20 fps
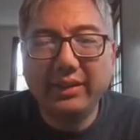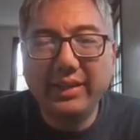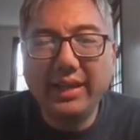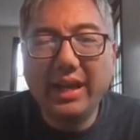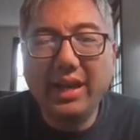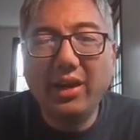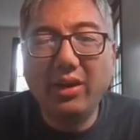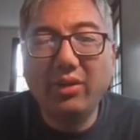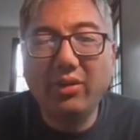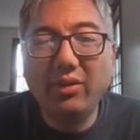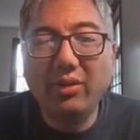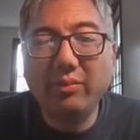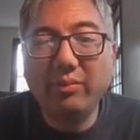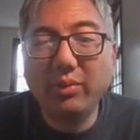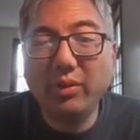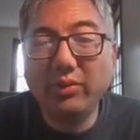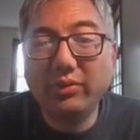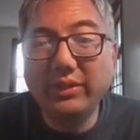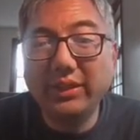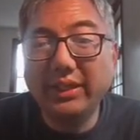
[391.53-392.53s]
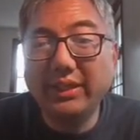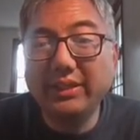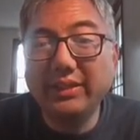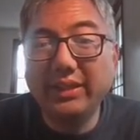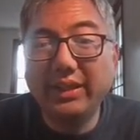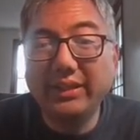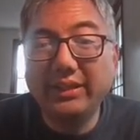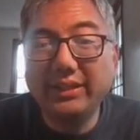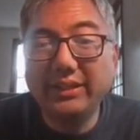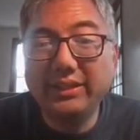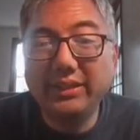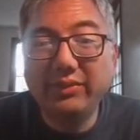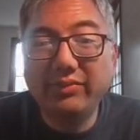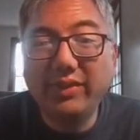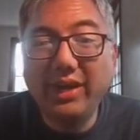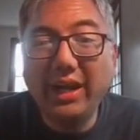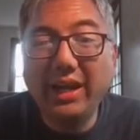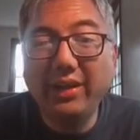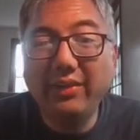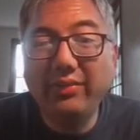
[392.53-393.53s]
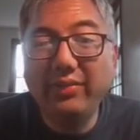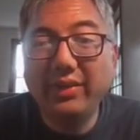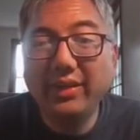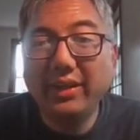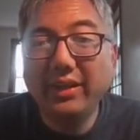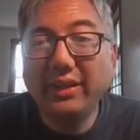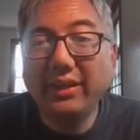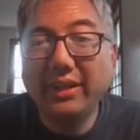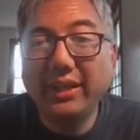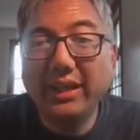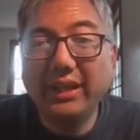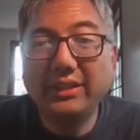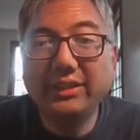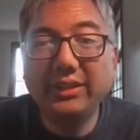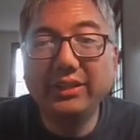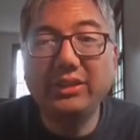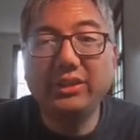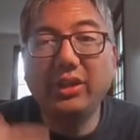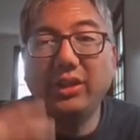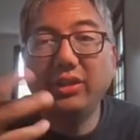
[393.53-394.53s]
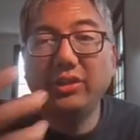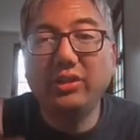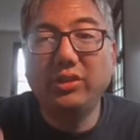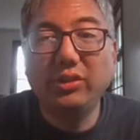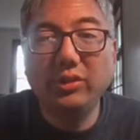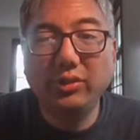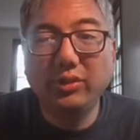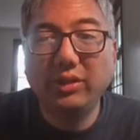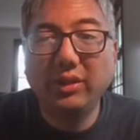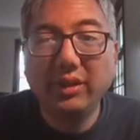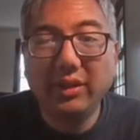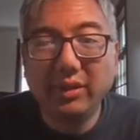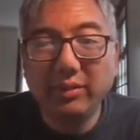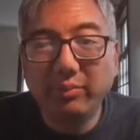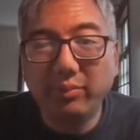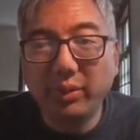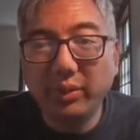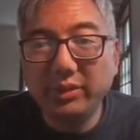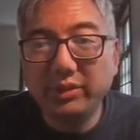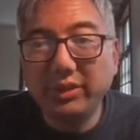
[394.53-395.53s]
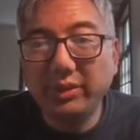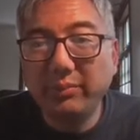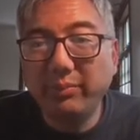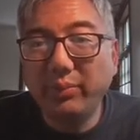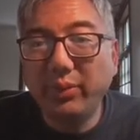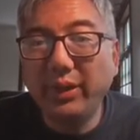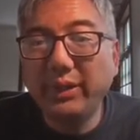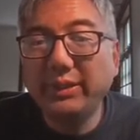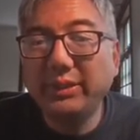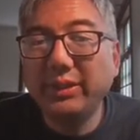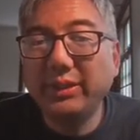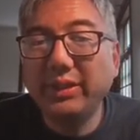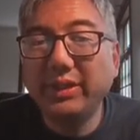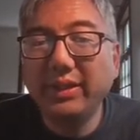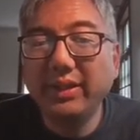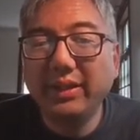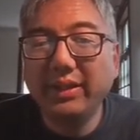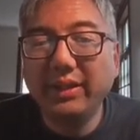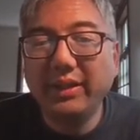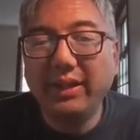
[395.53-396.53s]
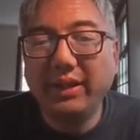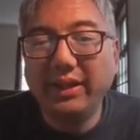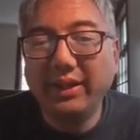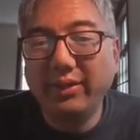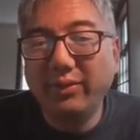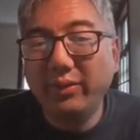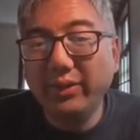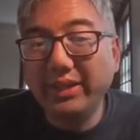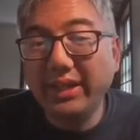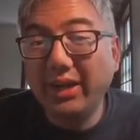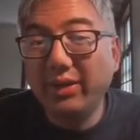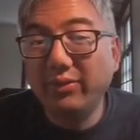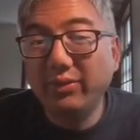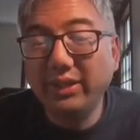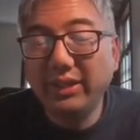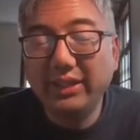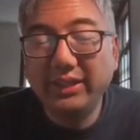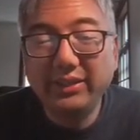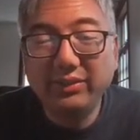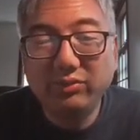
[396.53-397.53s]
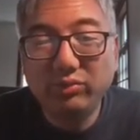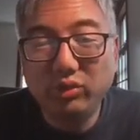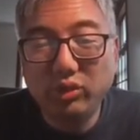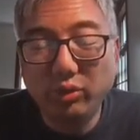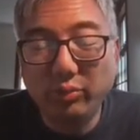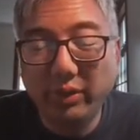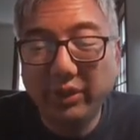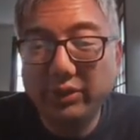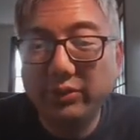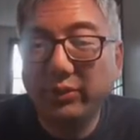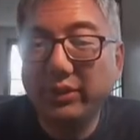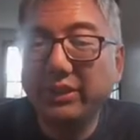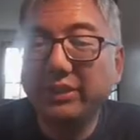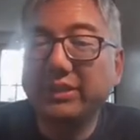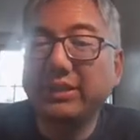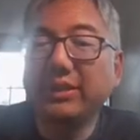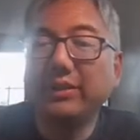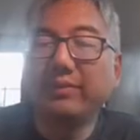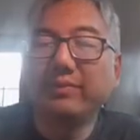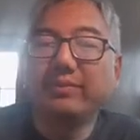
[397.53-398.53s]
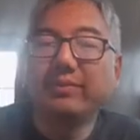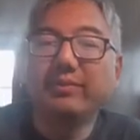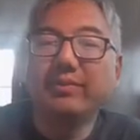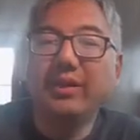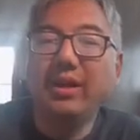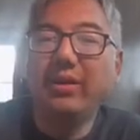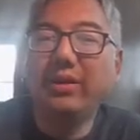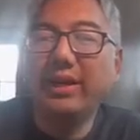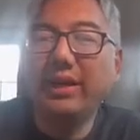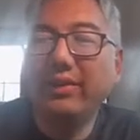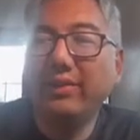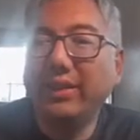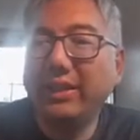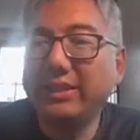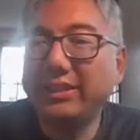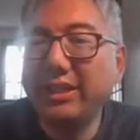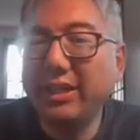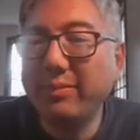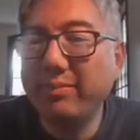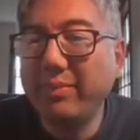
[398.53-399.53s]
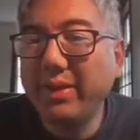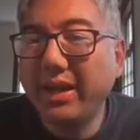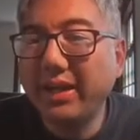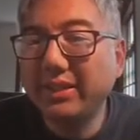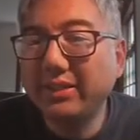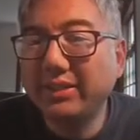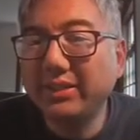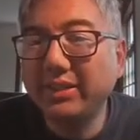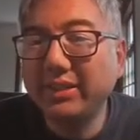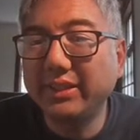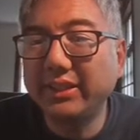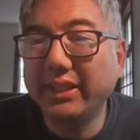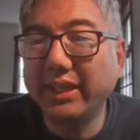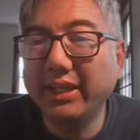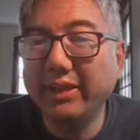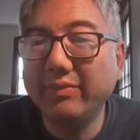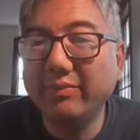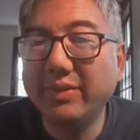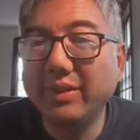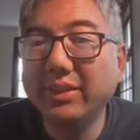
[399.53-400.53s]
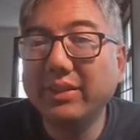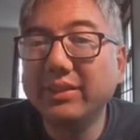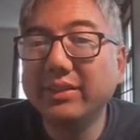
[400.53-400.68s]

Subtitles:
now moves like knight to g5 can actually start to push some pressure without really too much risk. Okay, let's get back to the game.